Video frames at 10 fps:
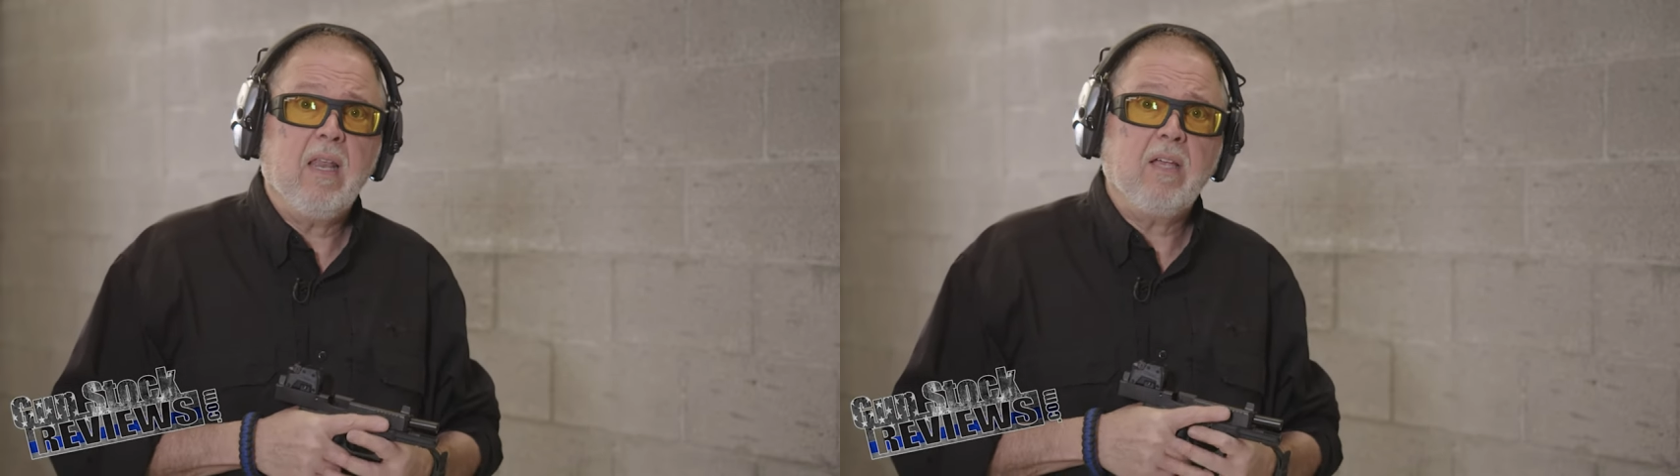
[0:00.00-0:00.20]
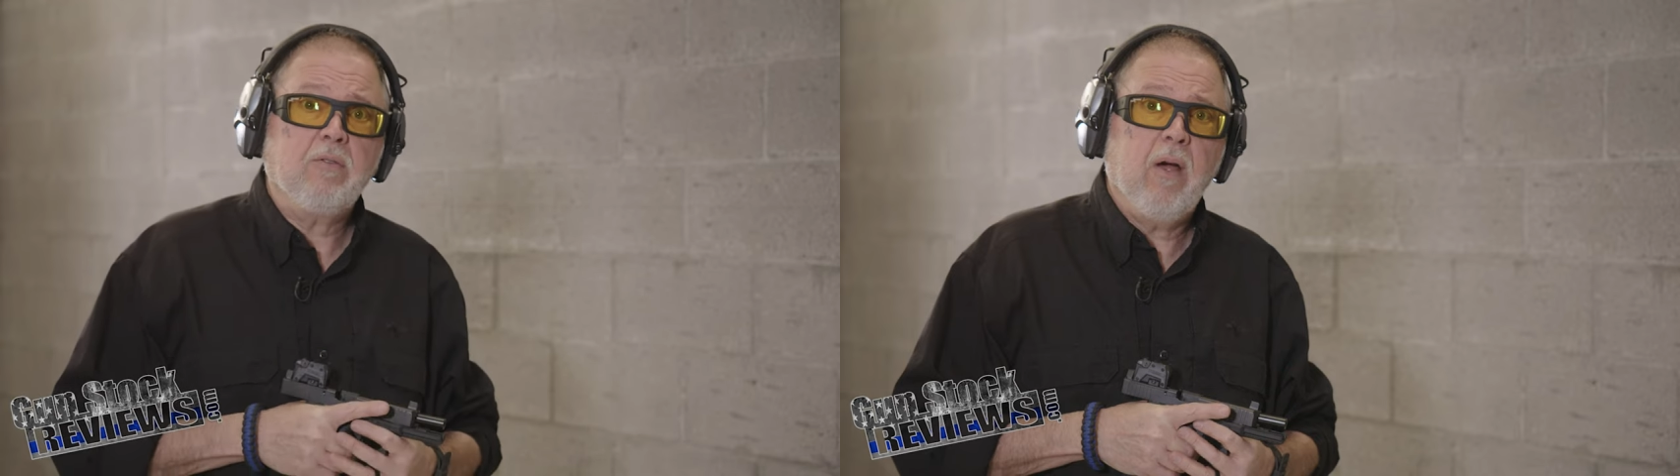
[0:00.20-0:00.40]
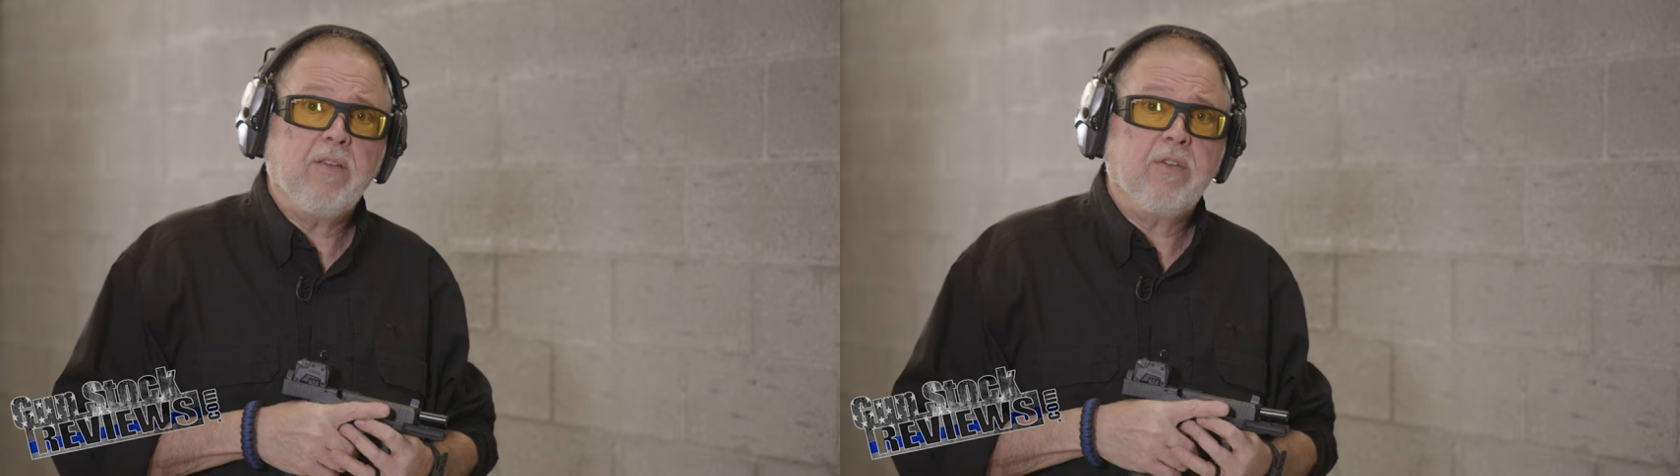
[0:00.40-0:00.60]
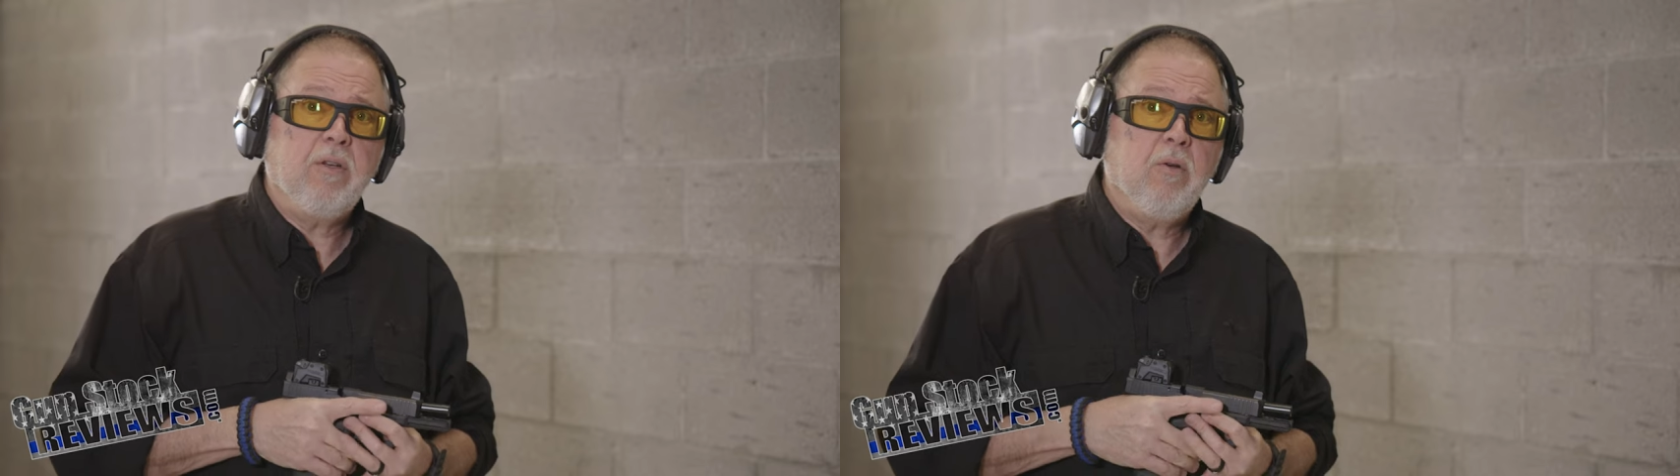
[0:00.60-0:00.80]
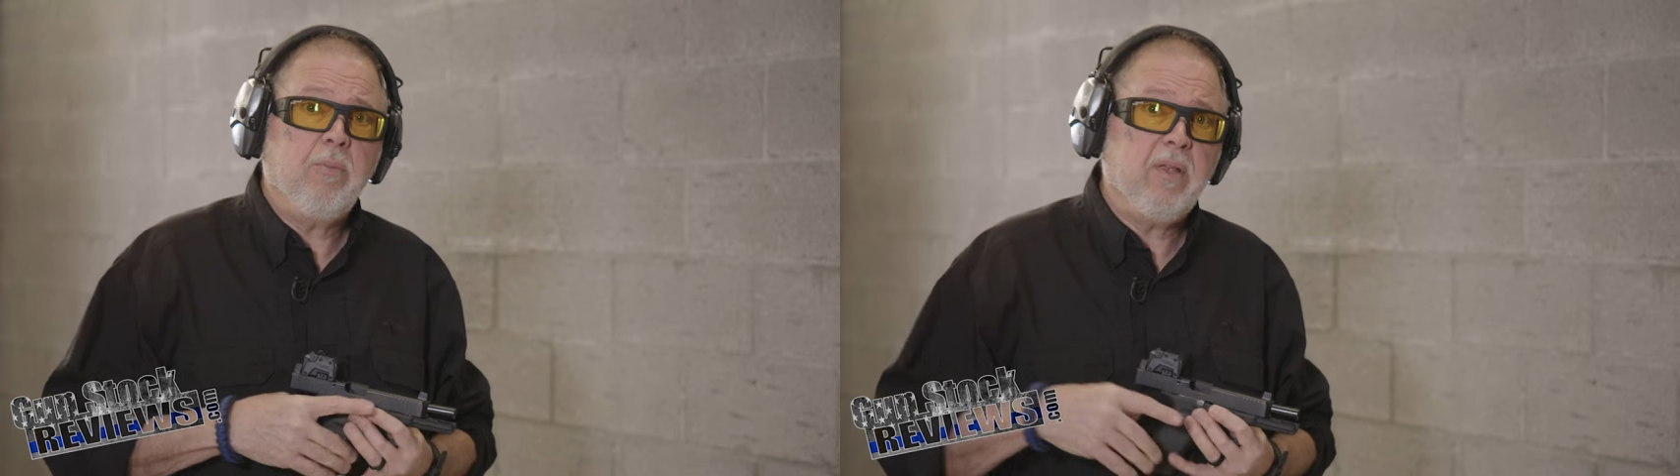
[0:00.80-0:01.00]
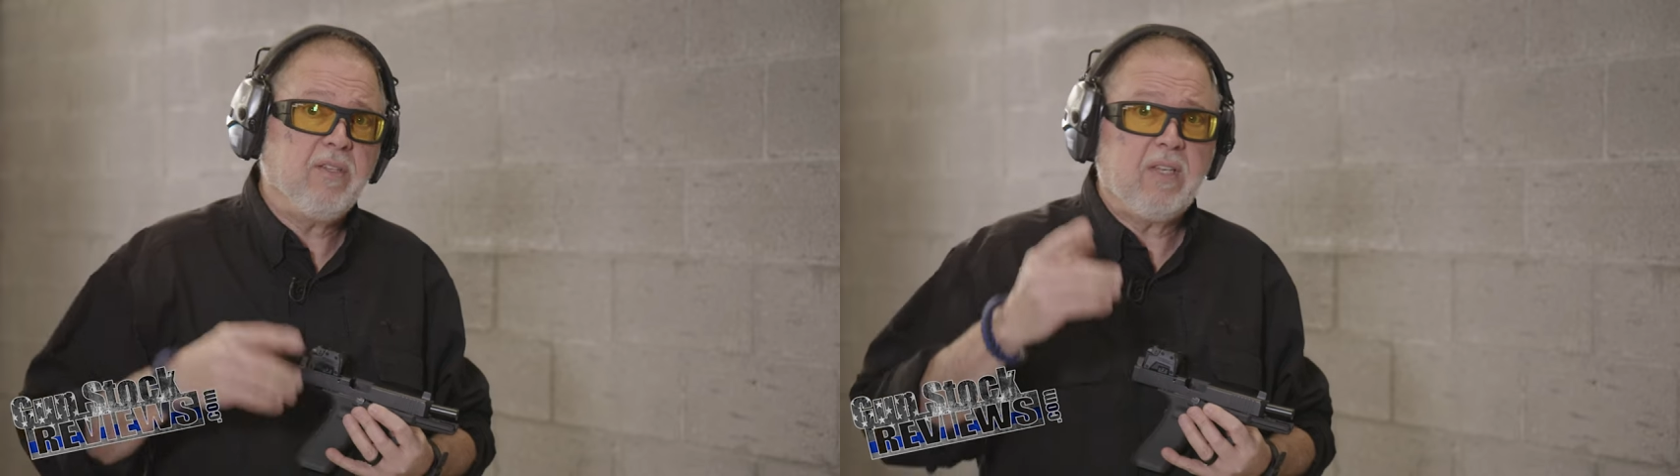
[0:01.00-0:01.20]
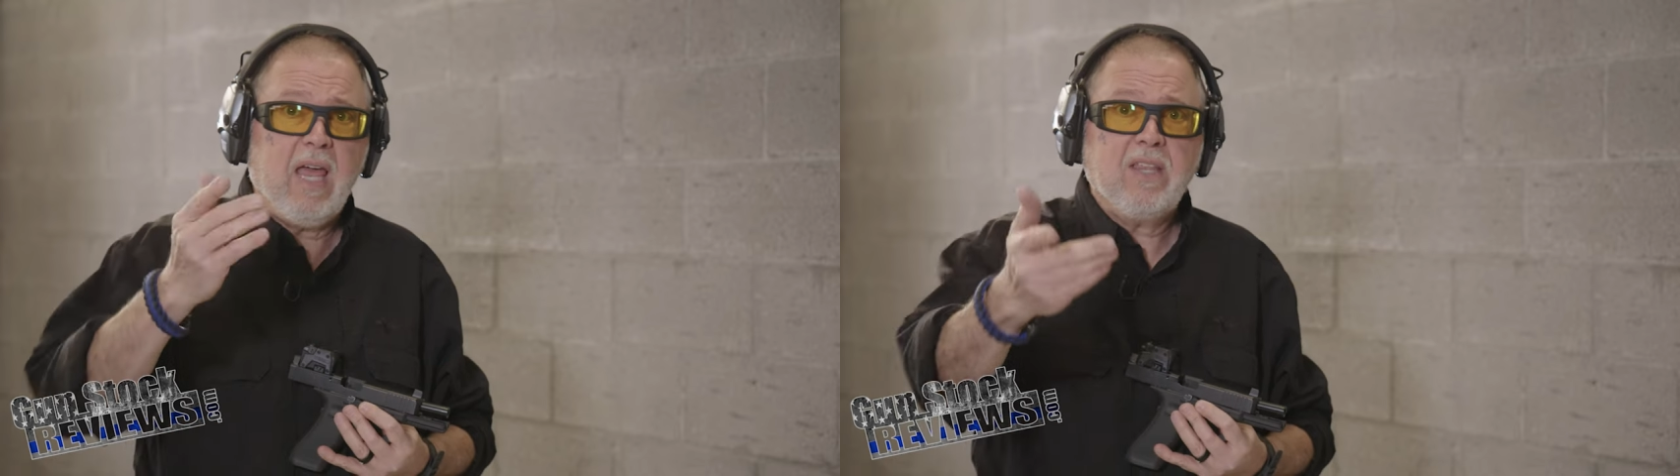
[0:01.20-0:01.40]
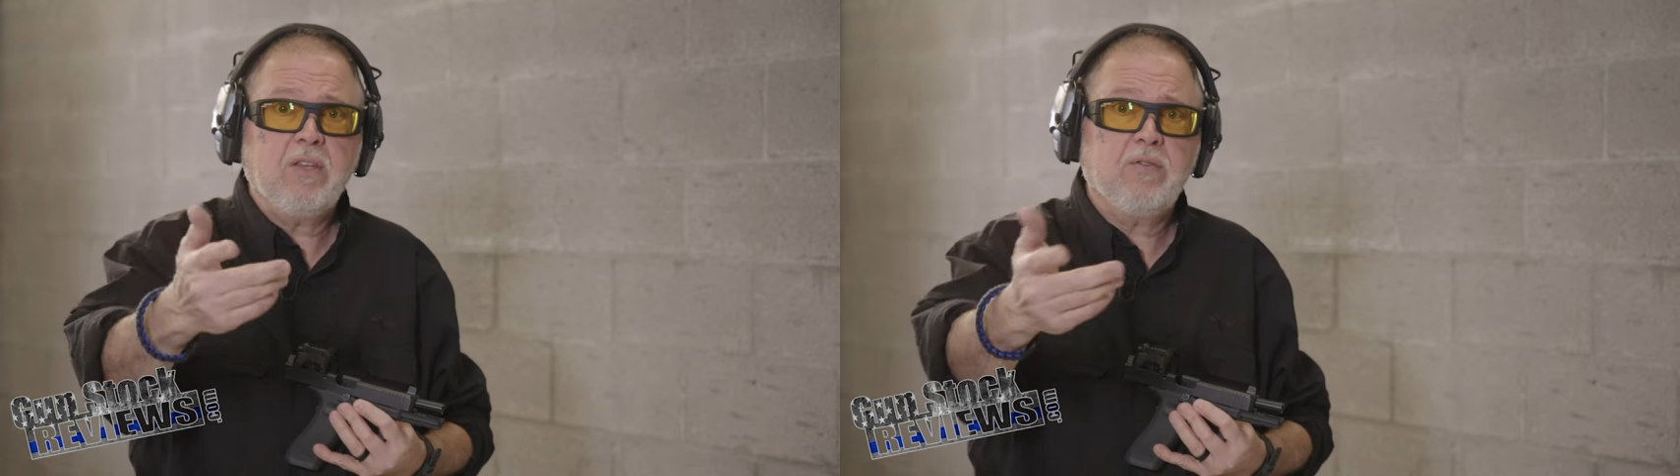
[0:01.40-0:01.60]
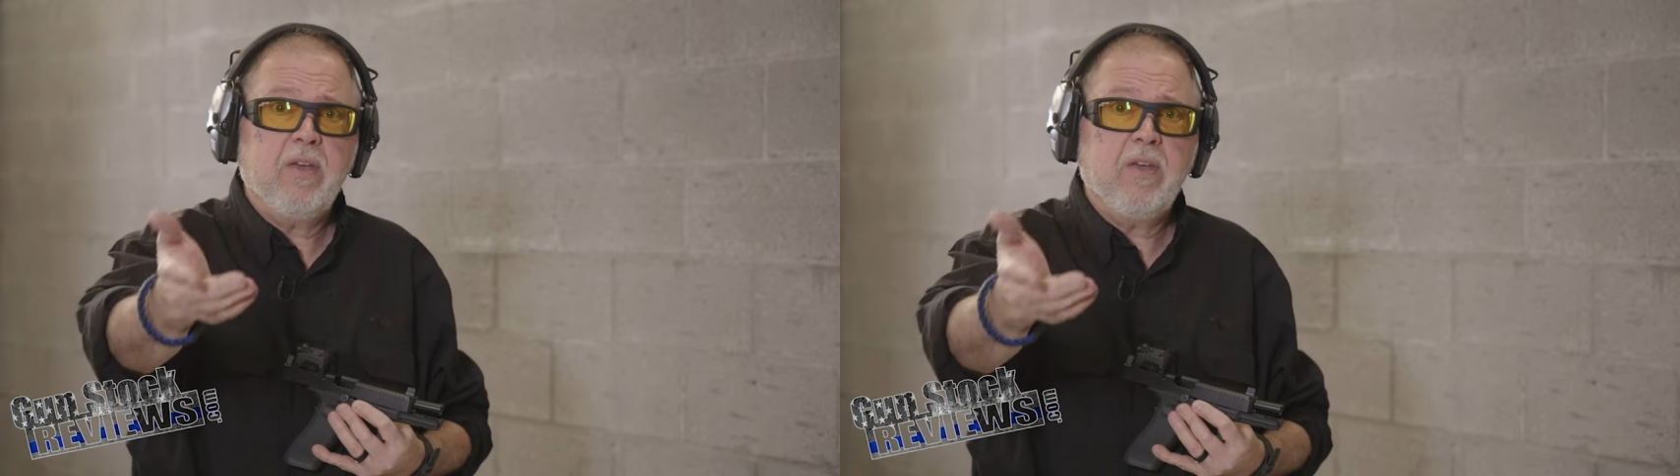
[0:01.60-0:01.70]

I'd like to ask you to please like this